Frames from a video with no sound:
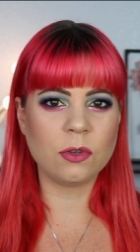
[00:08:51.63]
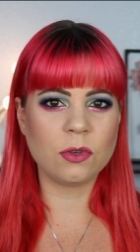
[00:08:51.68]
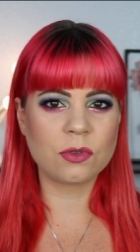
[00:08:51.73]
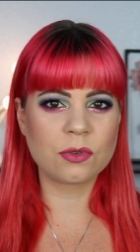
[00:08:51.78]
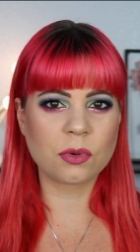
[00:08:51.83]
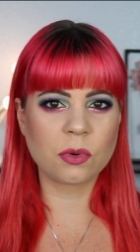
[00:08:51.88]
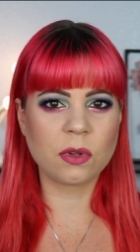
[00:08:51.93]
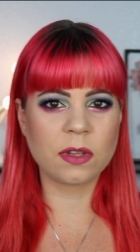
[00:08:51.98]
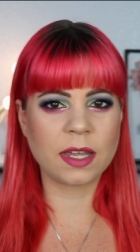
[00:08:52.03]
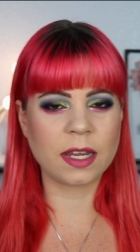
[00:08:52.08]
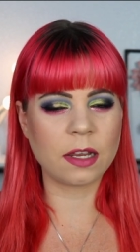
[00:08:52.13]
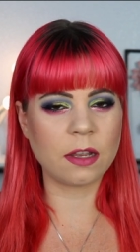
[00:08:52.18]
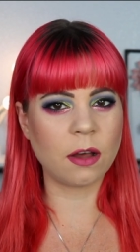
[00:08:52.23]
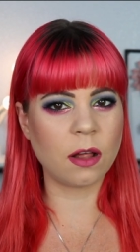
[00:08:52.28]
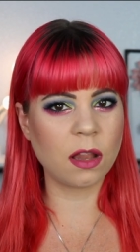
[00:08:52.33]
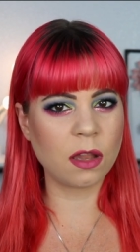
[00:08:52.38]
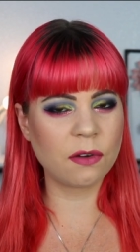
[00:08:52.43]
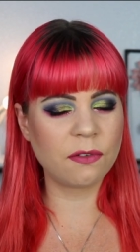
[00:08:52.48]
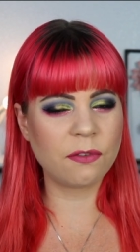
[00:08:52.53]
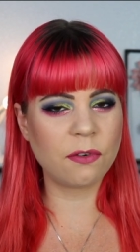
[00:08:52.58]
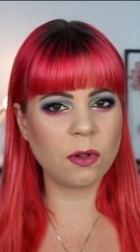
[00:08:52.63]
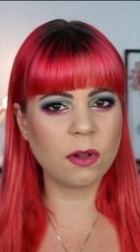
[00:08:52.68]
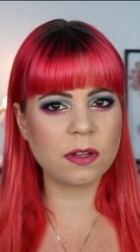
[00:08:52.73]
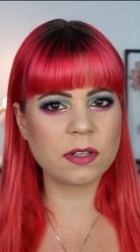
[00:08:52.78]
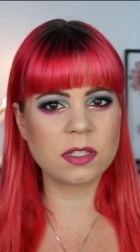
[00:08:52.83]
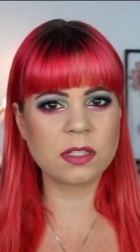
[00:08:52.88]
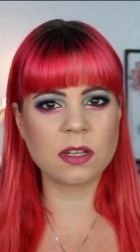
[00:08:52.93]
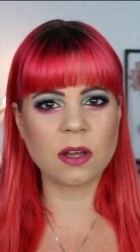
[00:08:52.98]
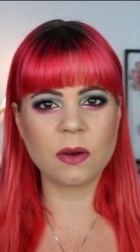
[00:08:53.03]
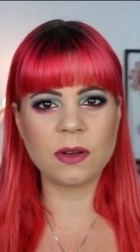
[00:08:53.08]
neutral than
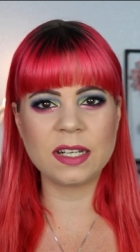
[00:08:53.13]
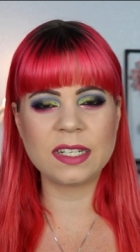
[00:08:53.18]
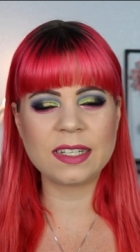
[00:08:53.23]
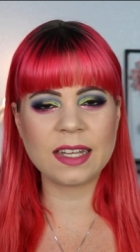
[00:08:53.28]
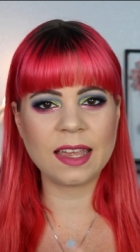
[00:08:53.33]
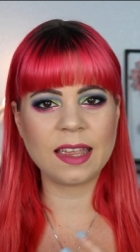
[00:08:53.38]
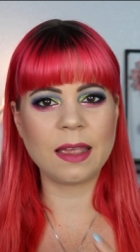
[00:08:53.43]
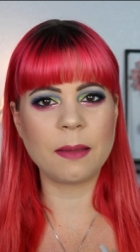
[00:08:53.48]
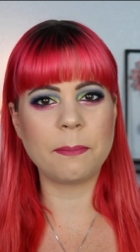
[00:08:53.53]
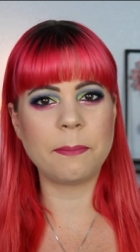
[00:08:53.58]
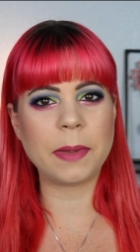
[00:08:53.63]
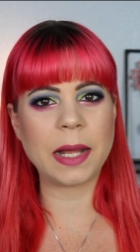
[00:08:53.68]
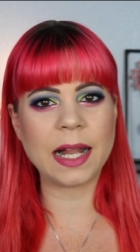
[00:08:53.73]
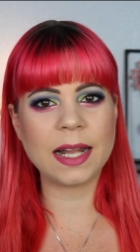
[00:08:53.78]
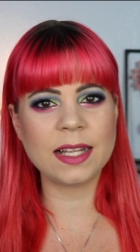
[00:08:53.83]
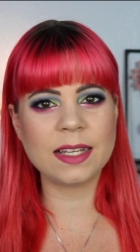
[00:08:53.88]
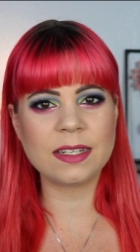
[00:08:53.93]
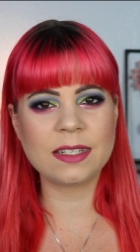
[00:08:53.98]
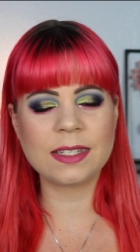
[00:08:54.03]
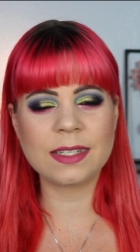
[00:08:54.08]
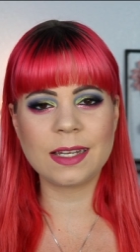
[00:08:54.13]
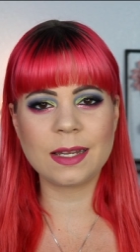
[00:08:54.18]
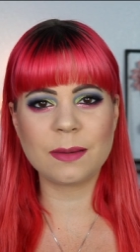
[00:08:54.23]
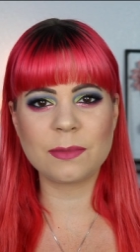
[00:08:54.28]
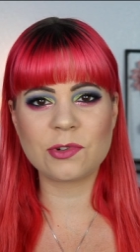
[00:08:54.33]
colorful so it's like a balance that